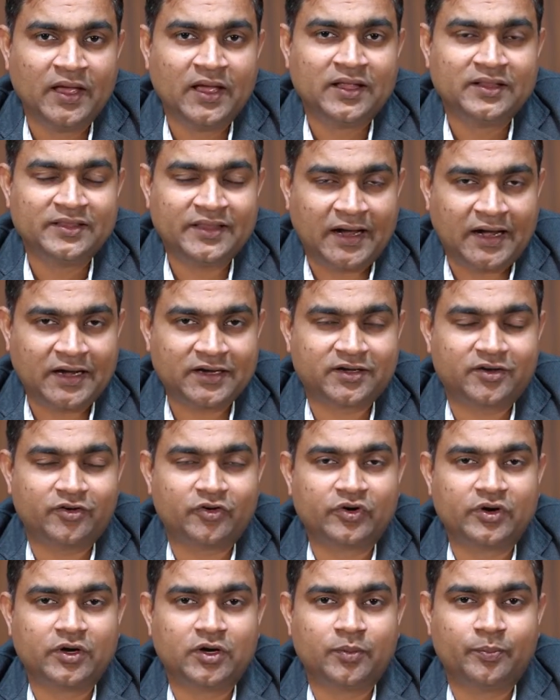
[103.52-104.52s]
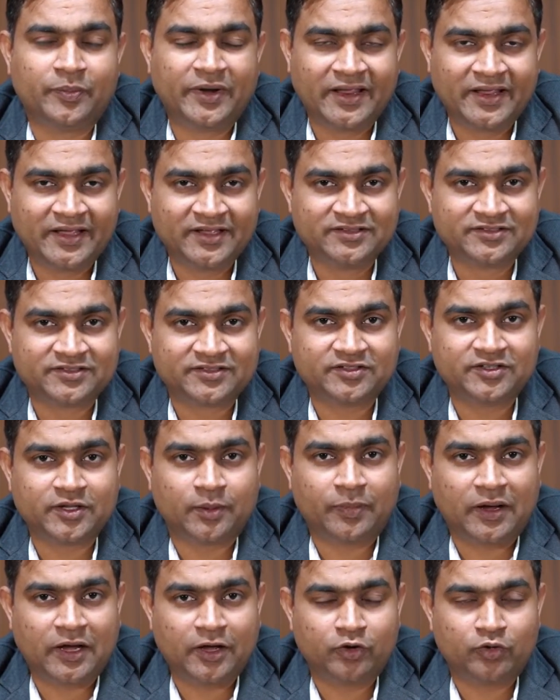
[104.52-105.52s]
that bring in the
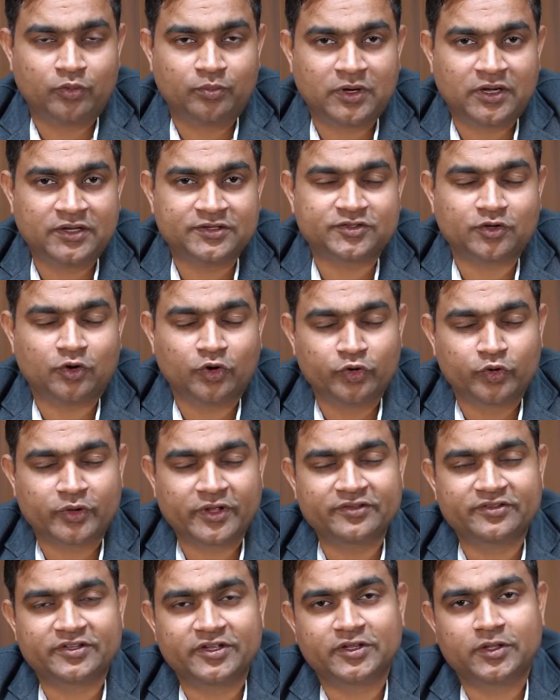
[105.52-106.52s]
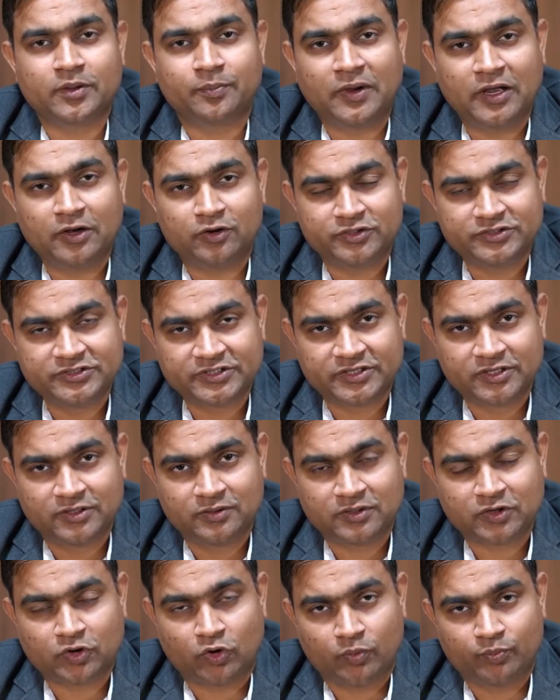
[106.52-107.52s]
biomass, or you can say the
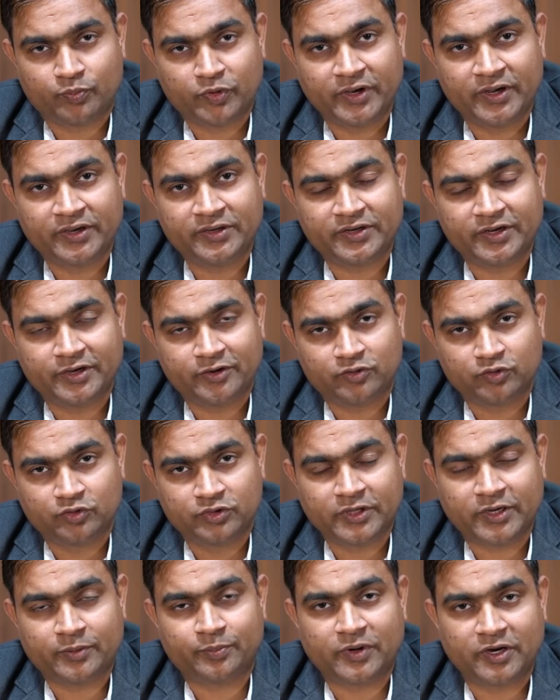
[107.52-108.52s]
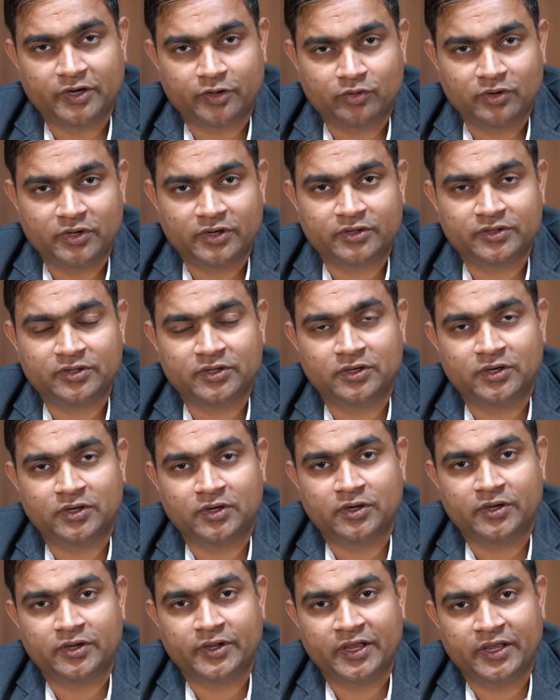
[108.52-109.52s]
biological component, into that
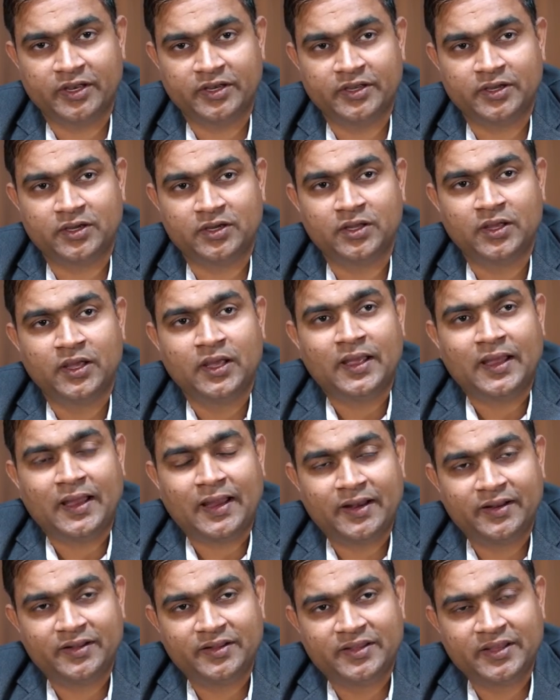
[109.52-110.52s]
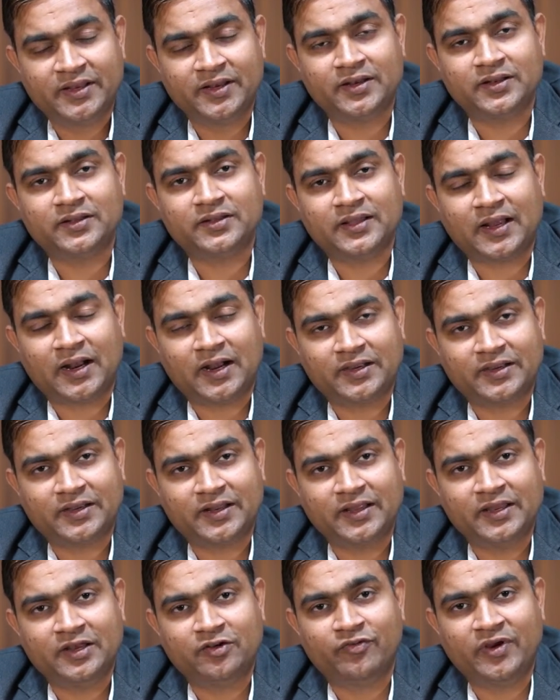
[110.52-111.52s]
particular area, and then that
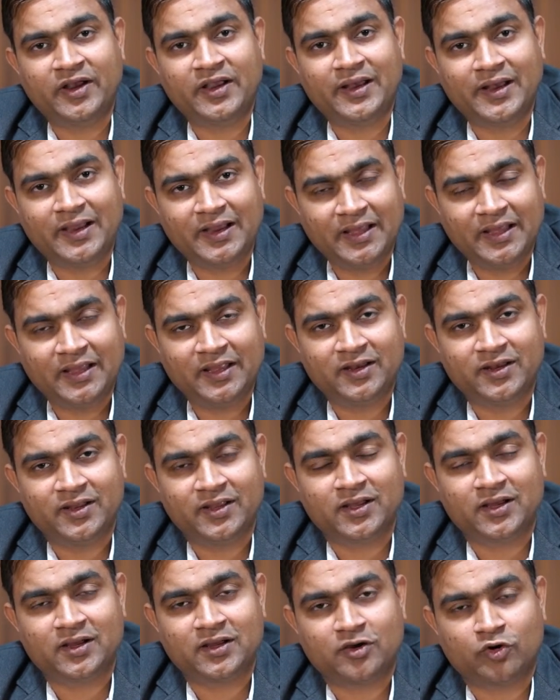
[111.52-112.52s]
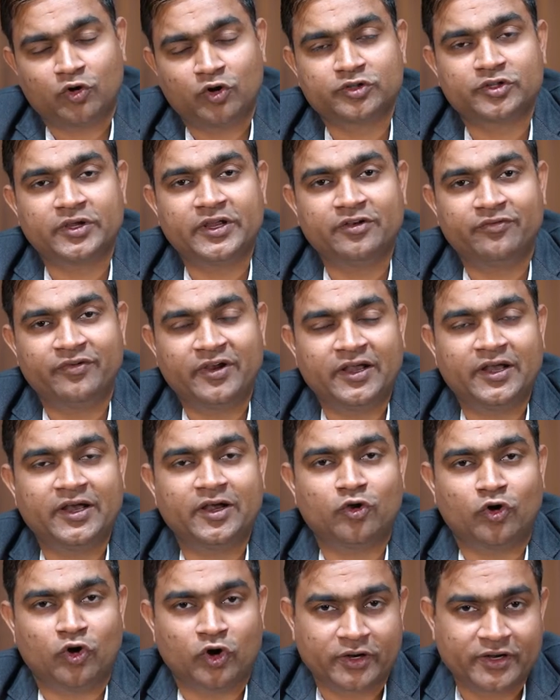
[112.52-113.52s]
invaded area or the
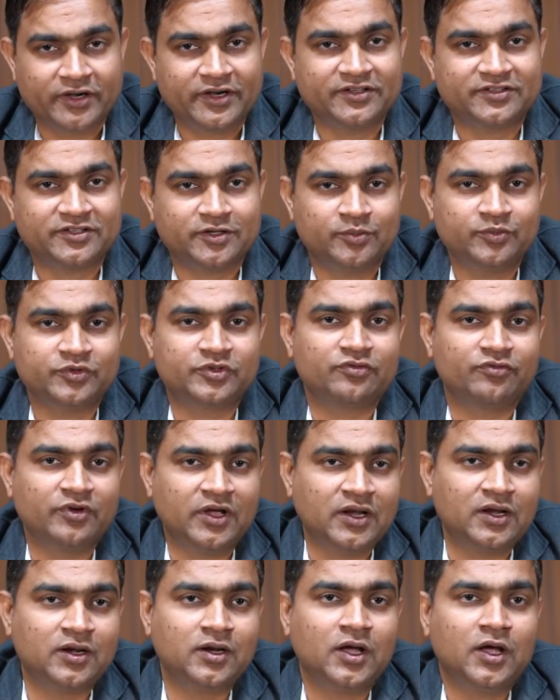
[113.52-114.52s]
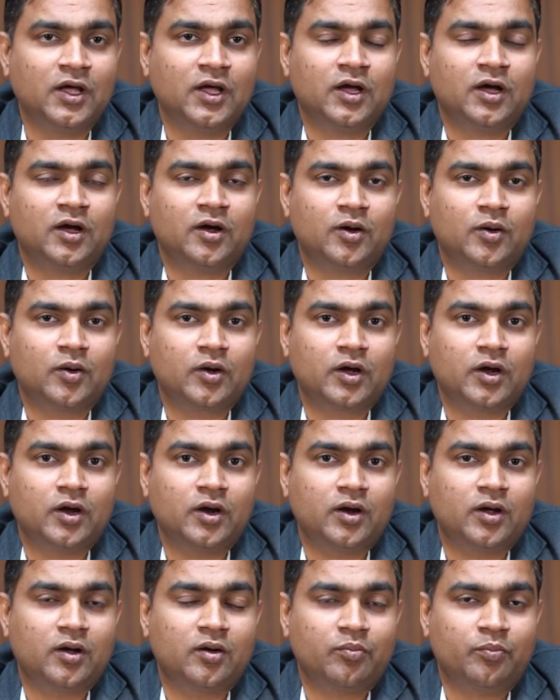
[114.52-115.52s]
invaded organisms will
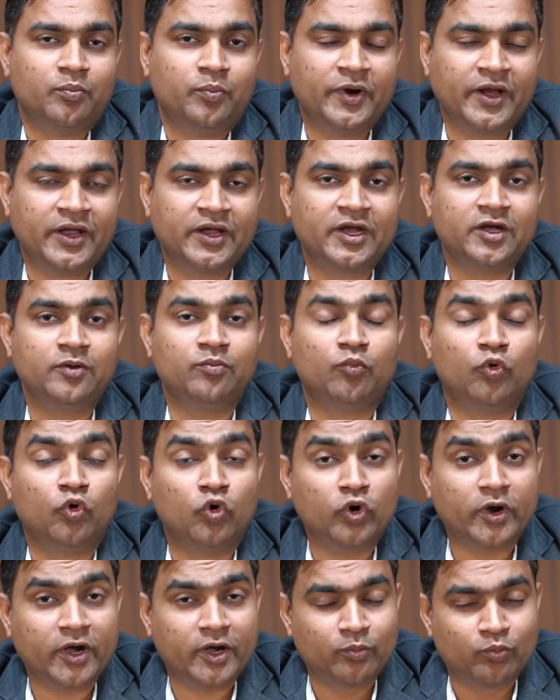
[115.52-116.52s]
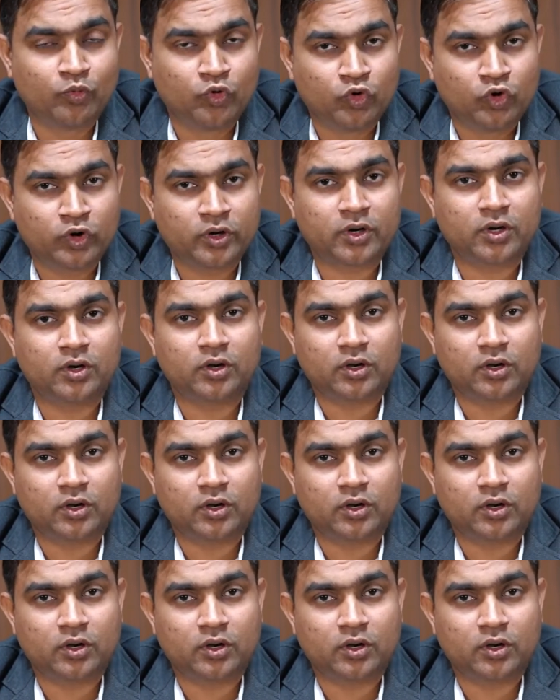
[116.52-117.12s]
bring in more and more